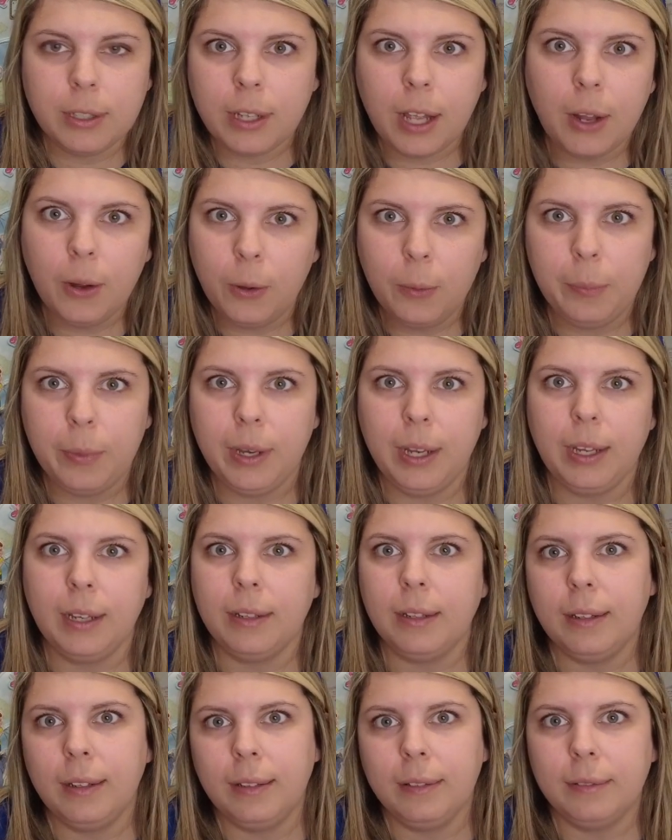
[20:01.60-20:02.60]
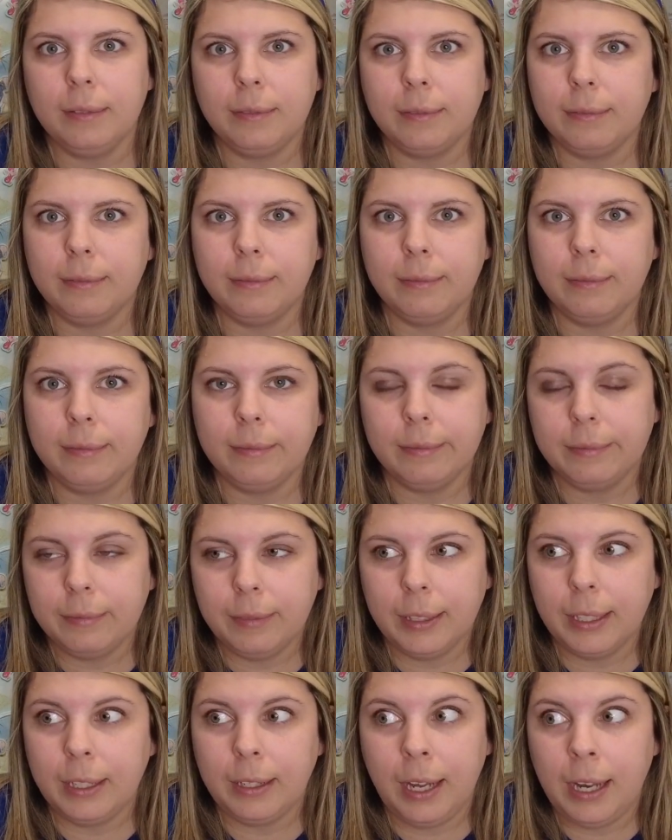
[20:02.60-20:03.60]
not opening
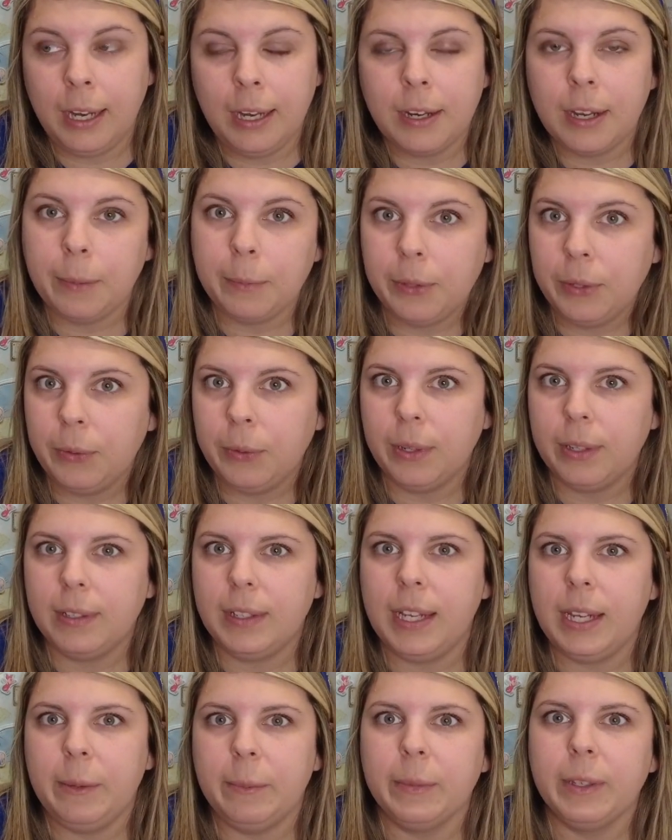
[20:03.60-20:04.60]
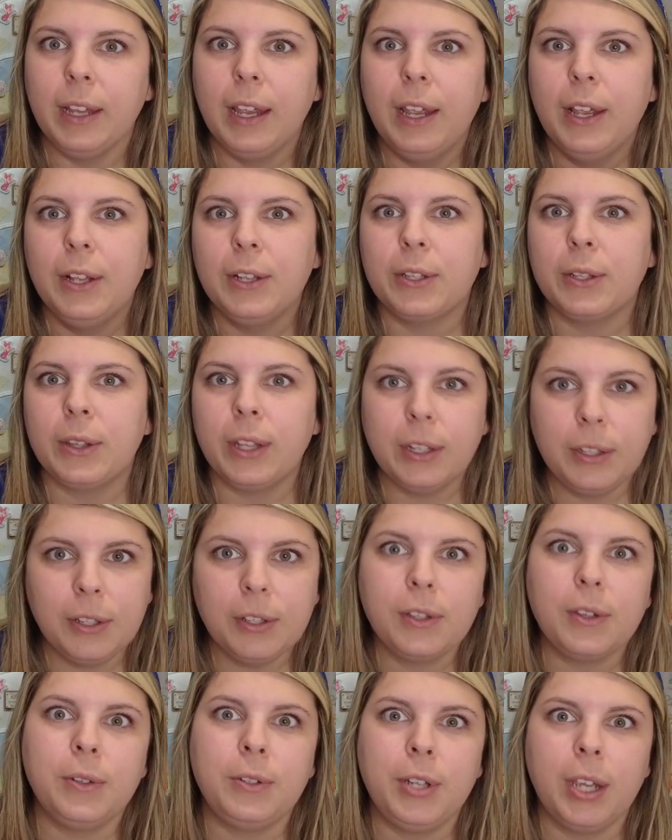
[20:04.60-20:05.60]
anytime soon, it seems, so let's
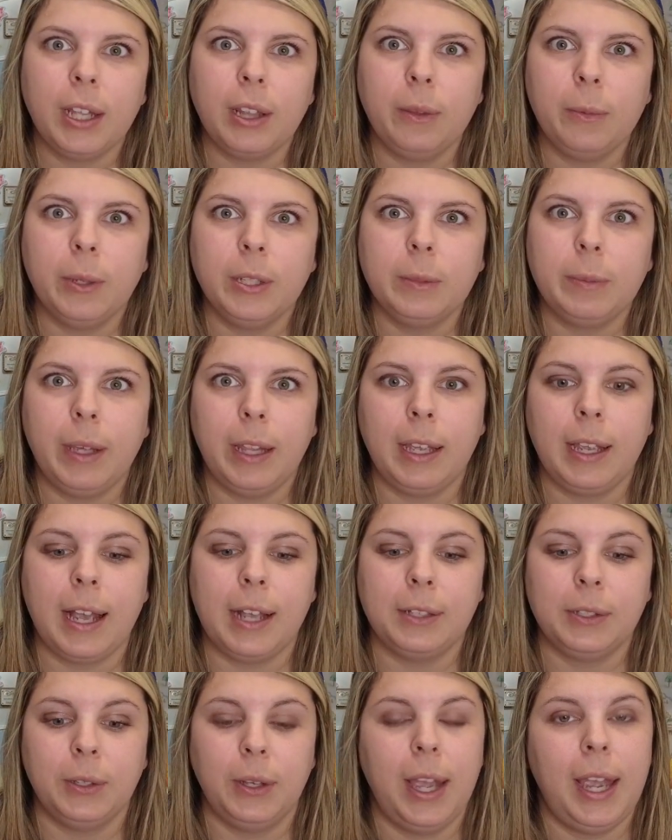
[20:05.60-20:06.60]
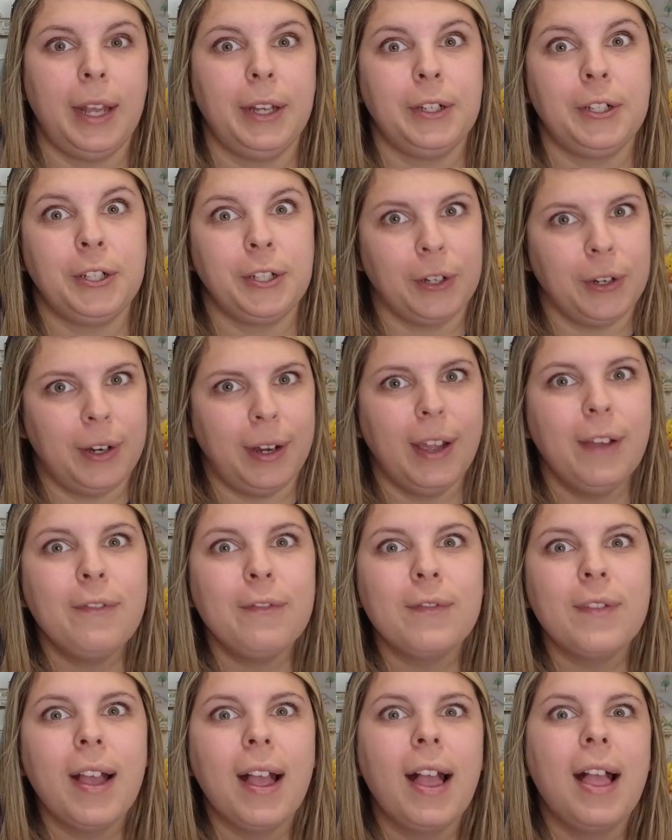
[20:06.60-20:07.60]
just go check the ones by the castle. And sure
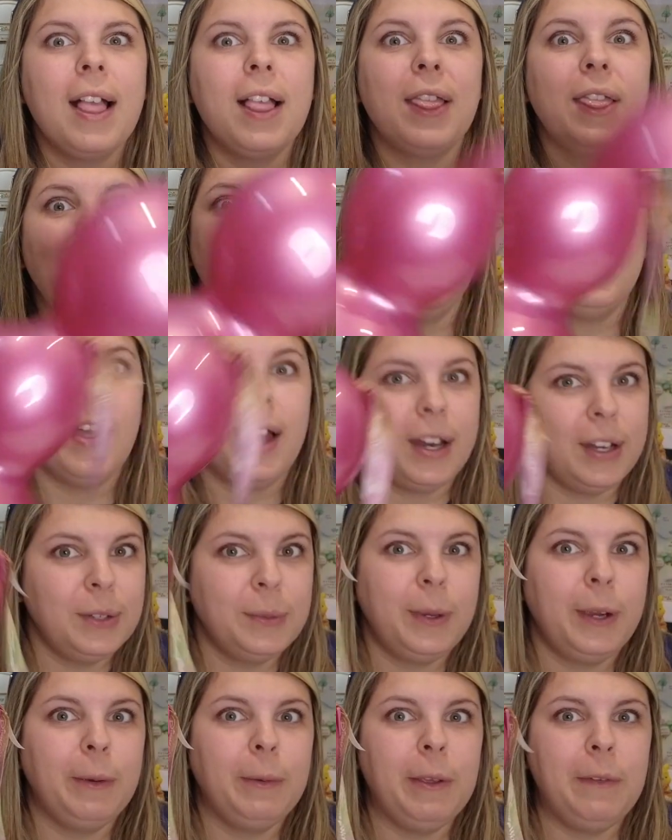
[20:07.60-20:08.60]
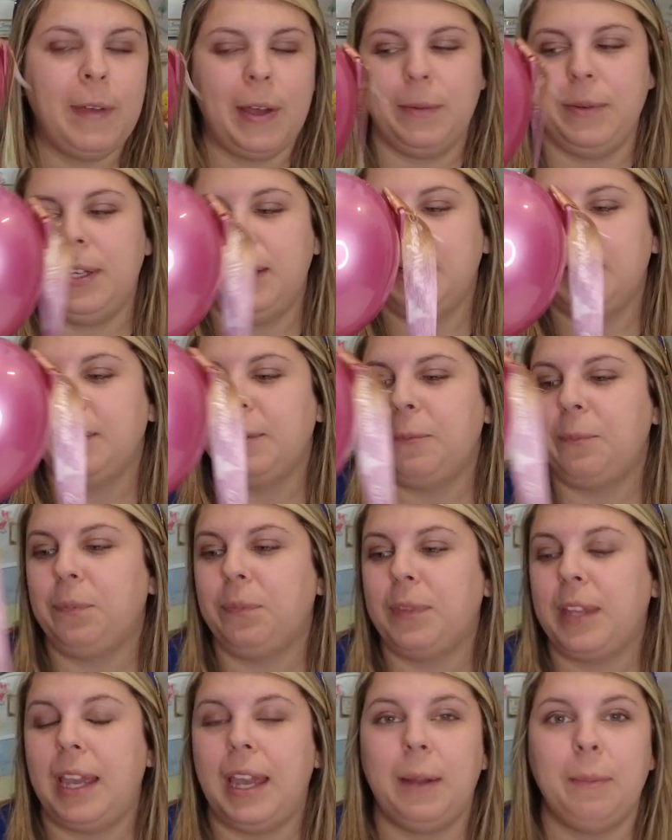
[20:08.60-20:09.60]
enough, that is where we found it.
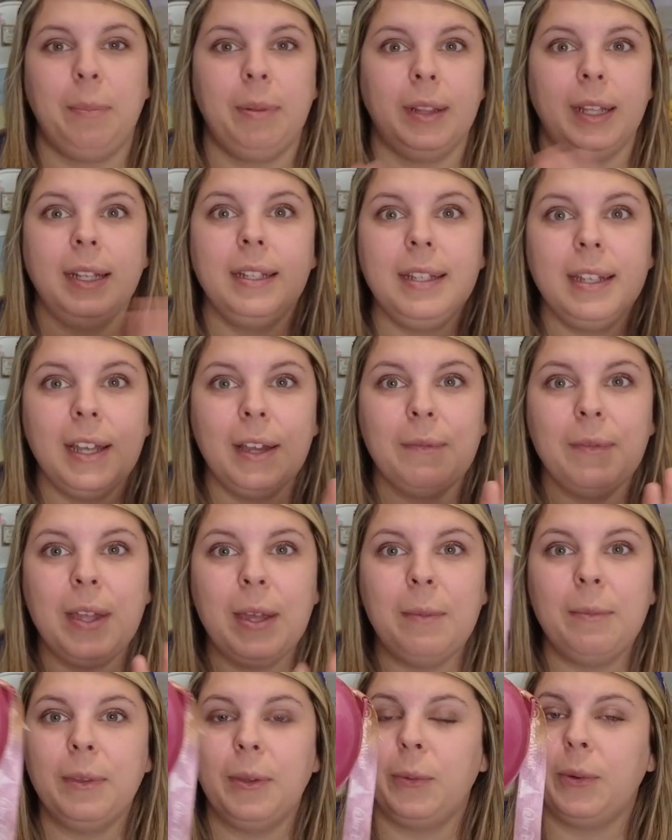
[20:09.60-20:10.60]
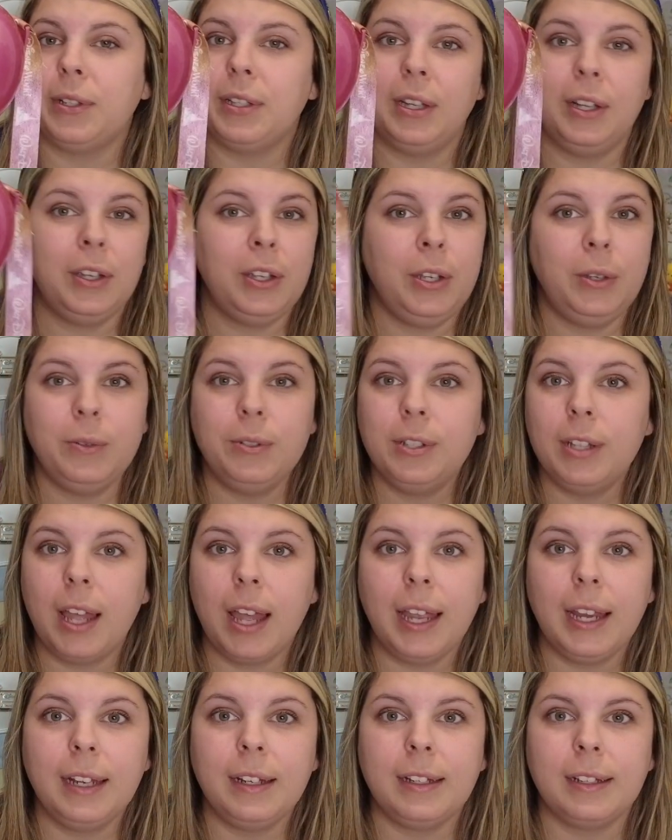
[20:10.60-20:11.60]
They had plenty of them. There wasn't a huge
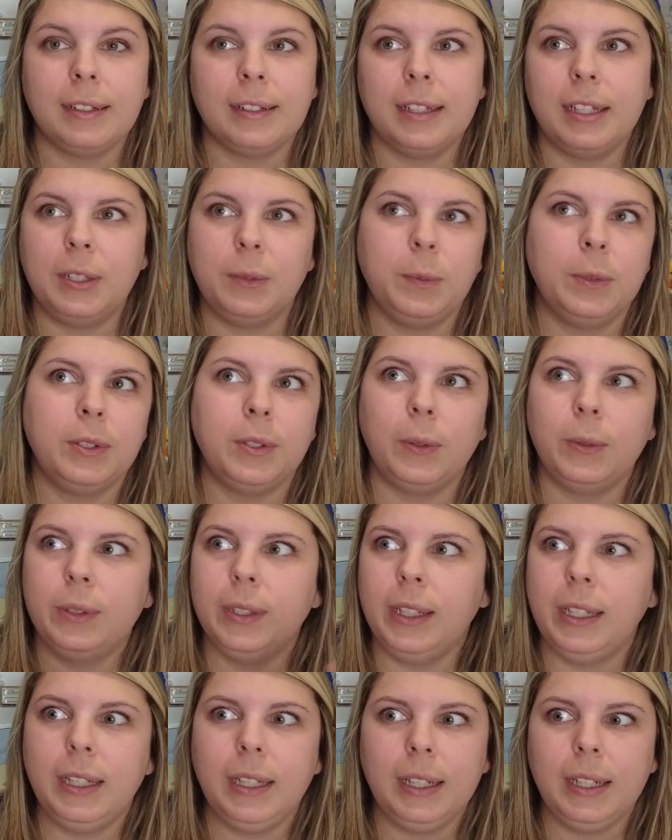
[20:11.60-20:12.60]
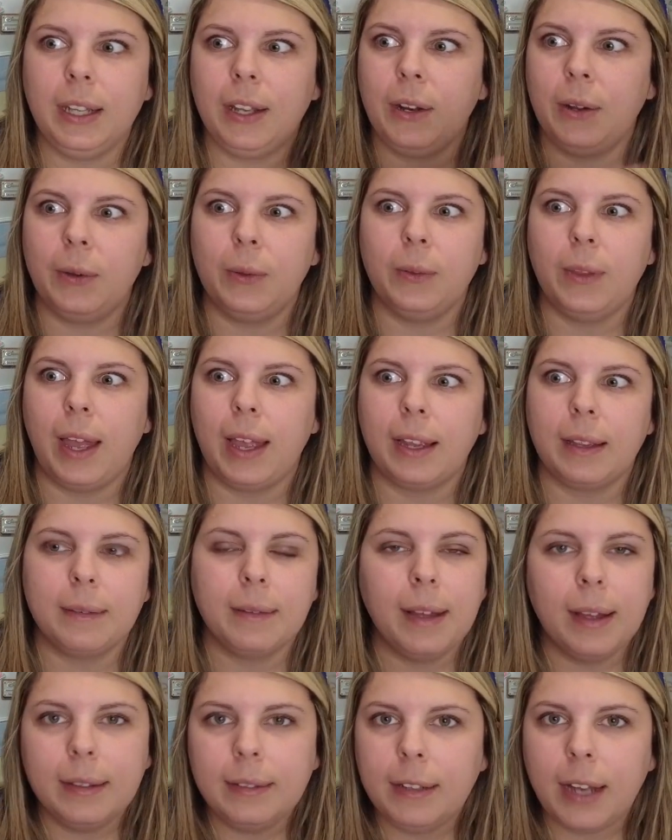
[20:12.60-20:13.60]
line because this was only, you know, like
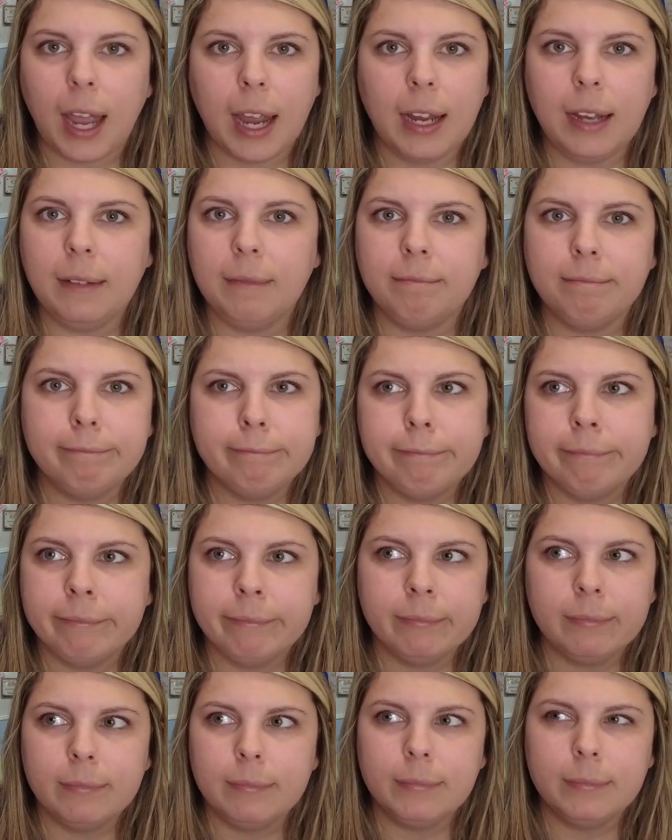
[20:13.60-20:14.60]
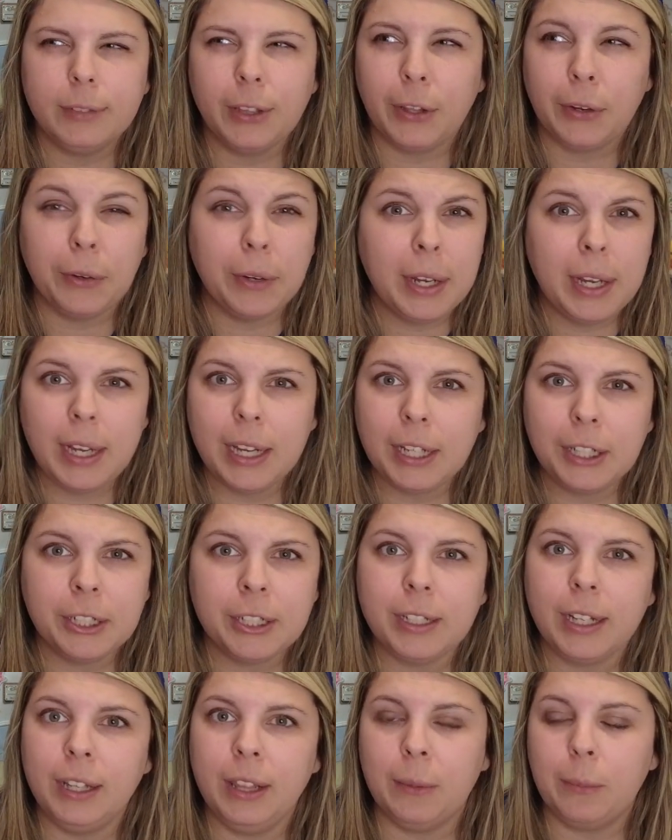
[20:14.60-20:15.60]

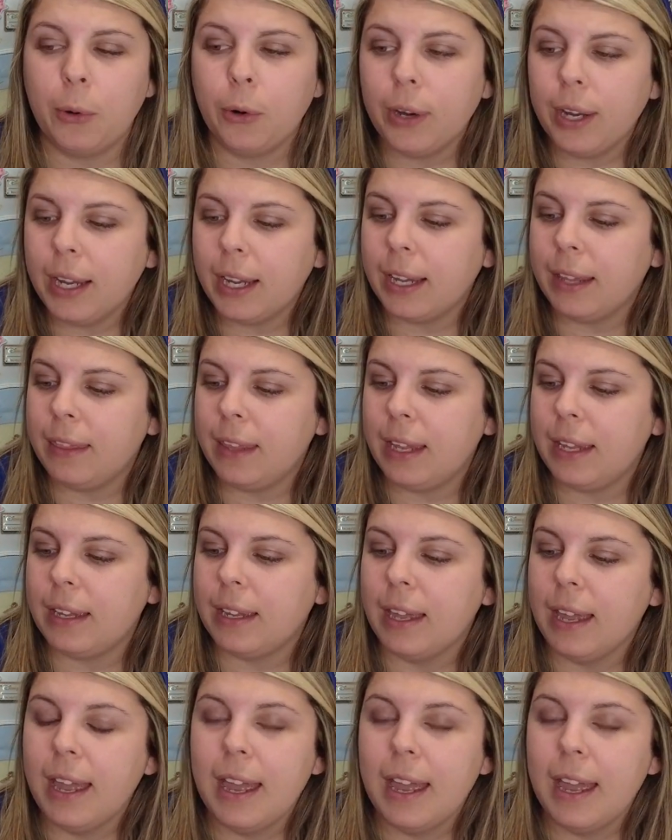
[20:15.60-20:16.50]
9:30ish in the morning, I think.